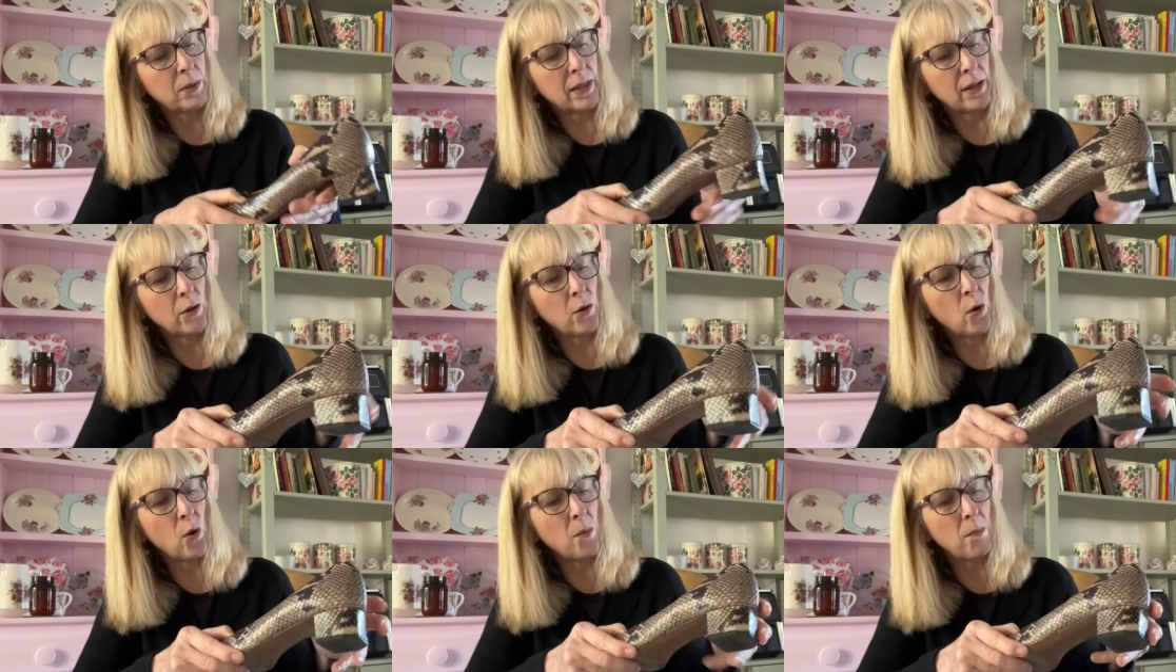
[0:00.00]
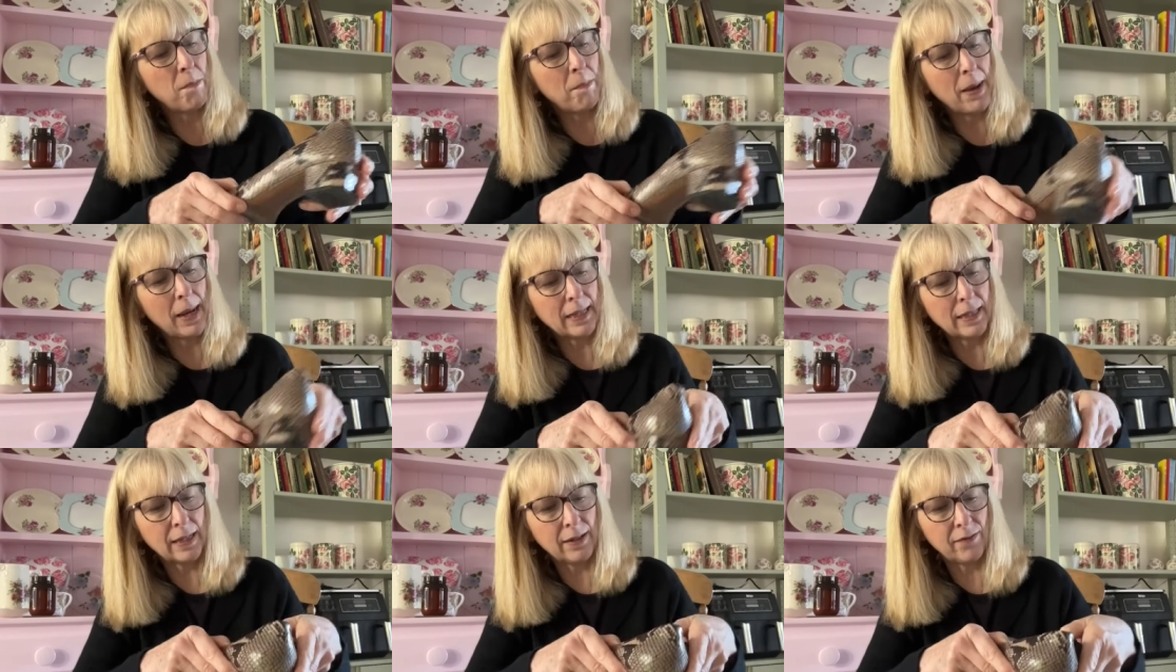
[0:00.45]
They're not a
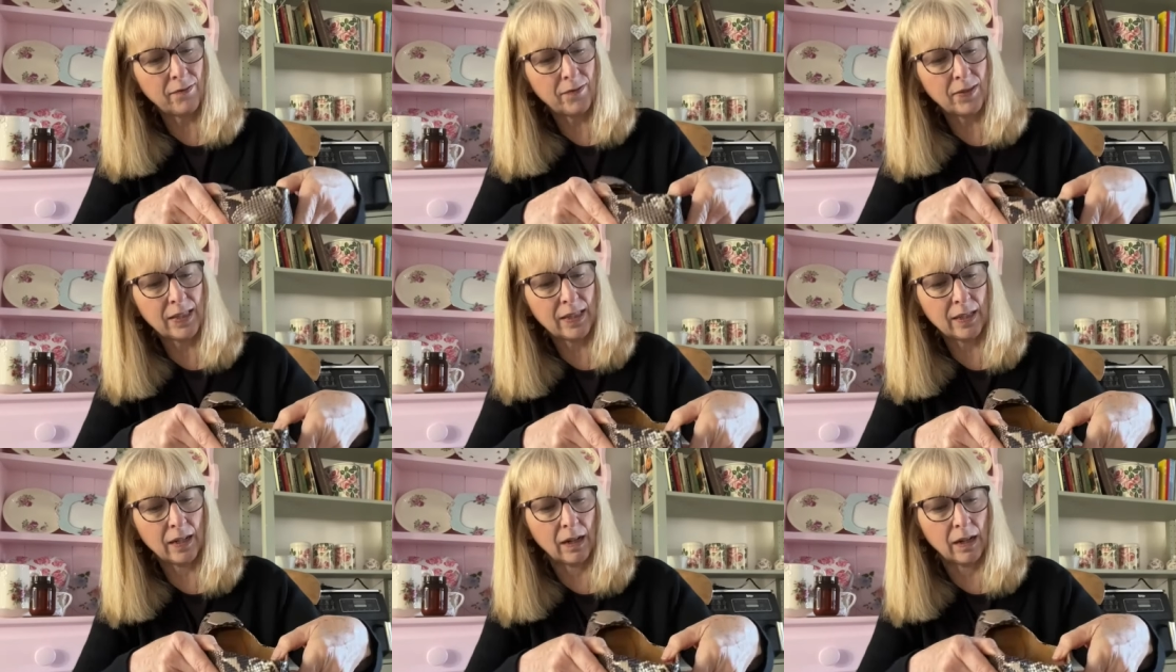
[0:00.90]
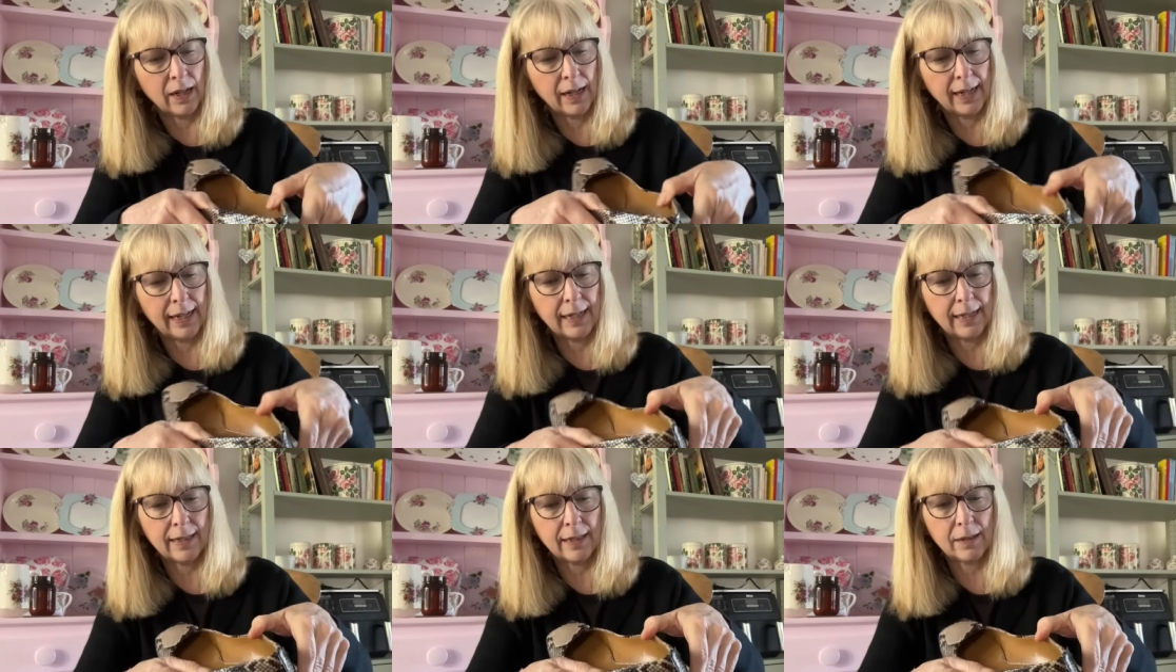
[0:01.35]
massive
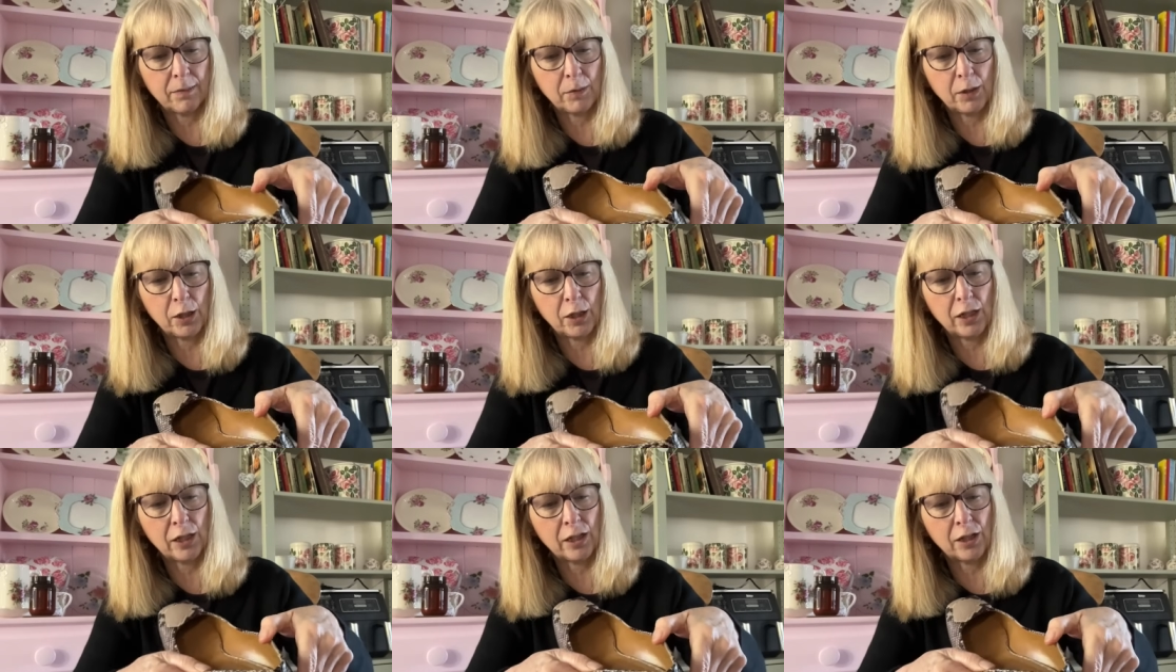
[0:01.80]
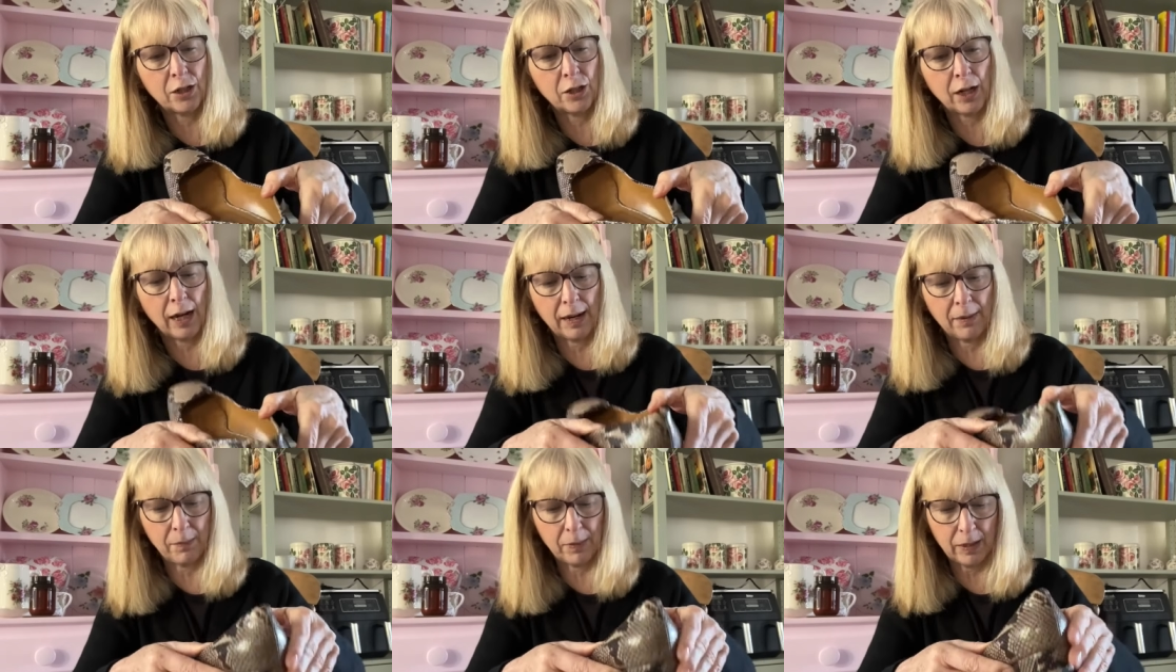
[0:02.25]
size, which is a
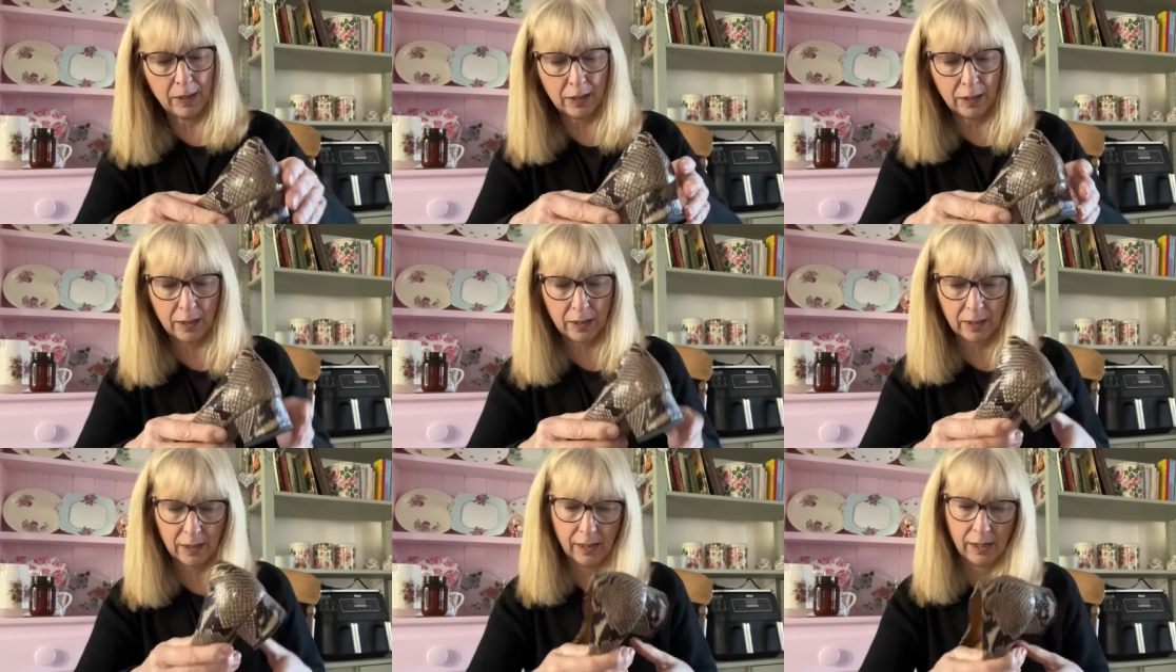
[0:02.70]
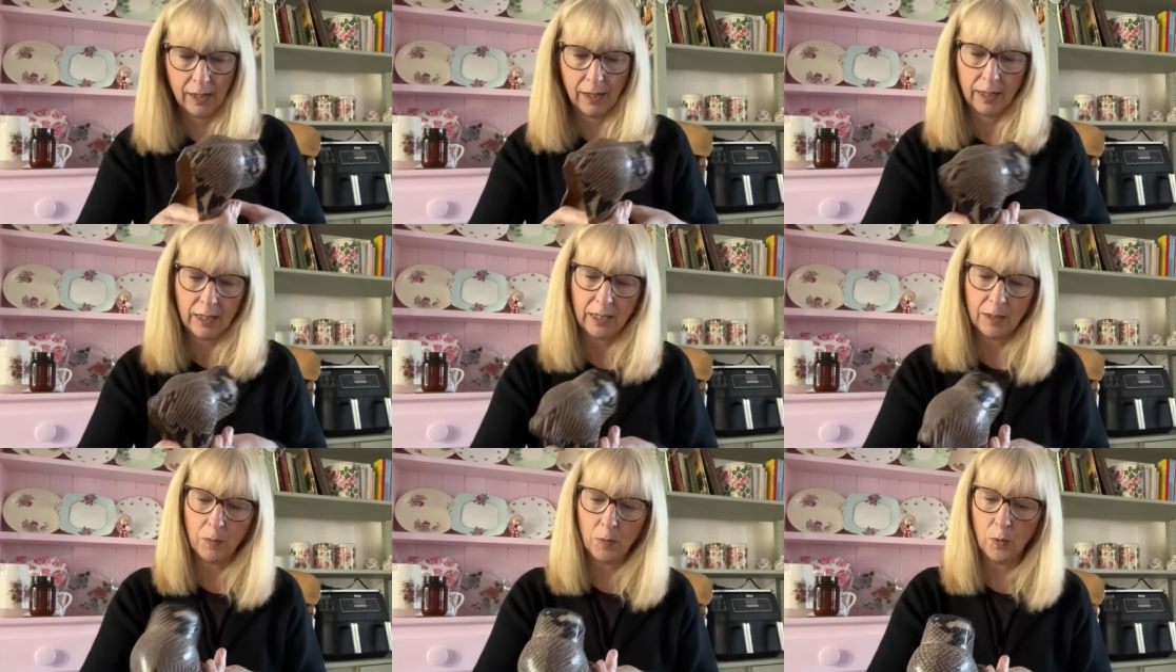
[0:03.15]
shame because
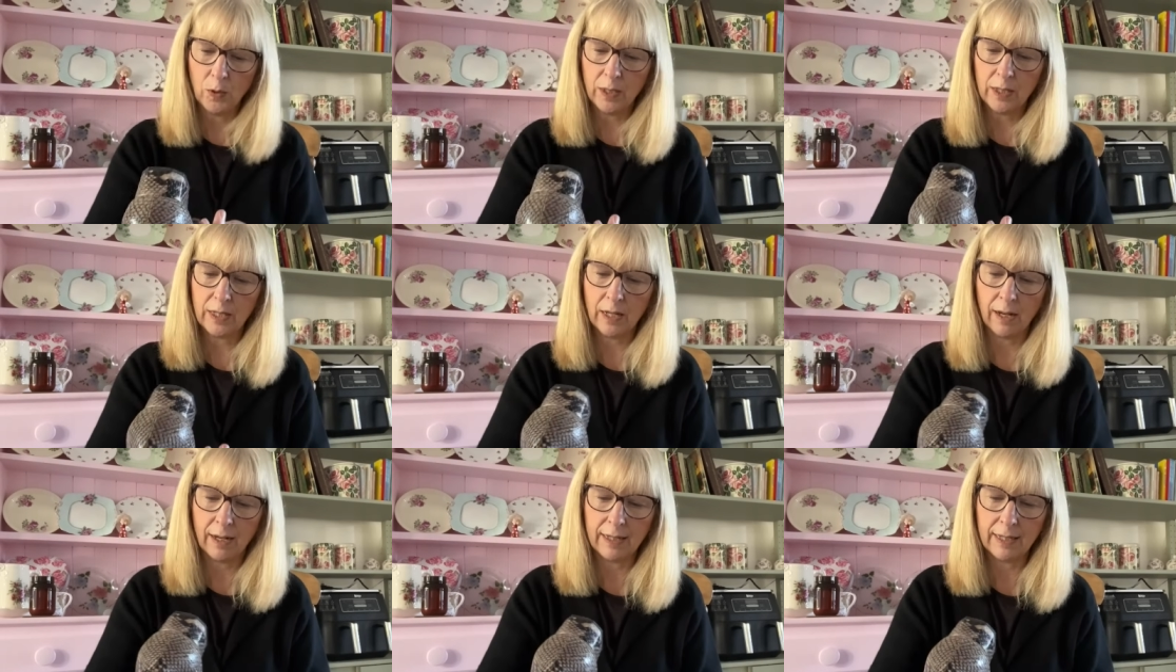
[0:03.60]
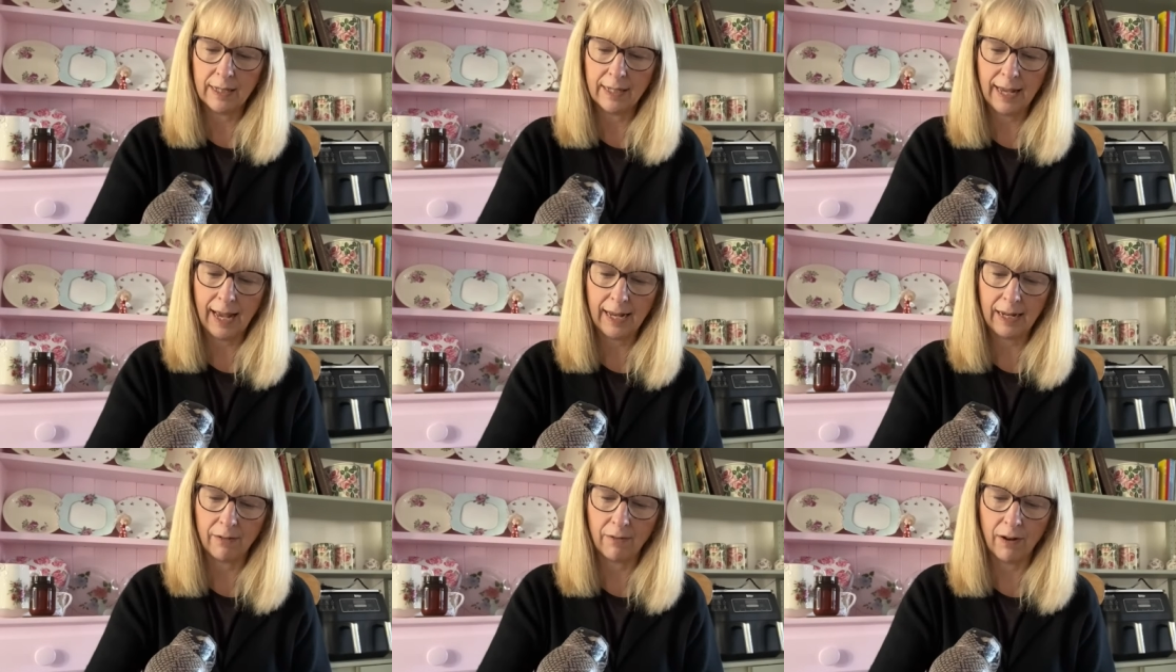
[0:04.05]
smaller sizes
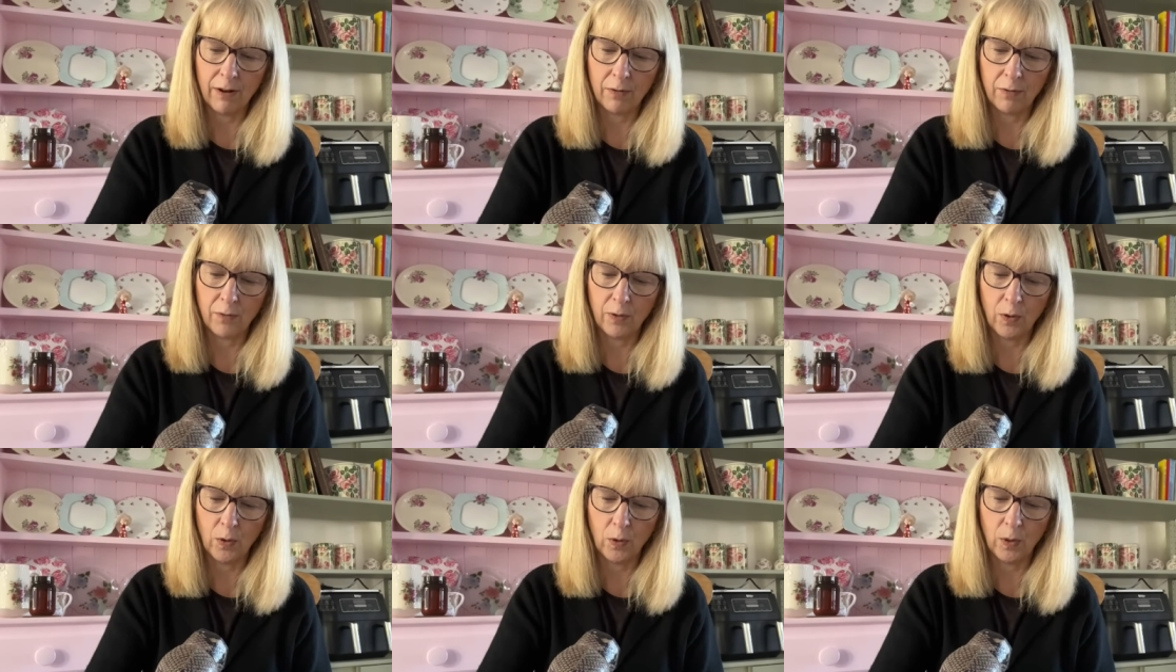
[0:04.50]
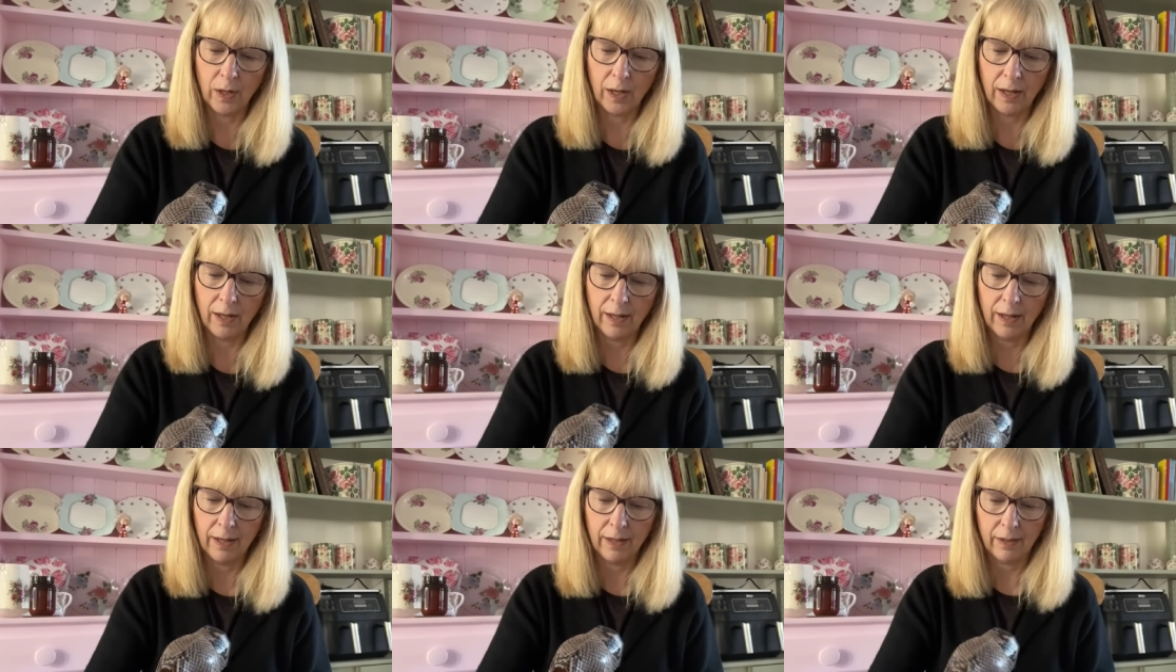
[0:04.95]
hang around for longer.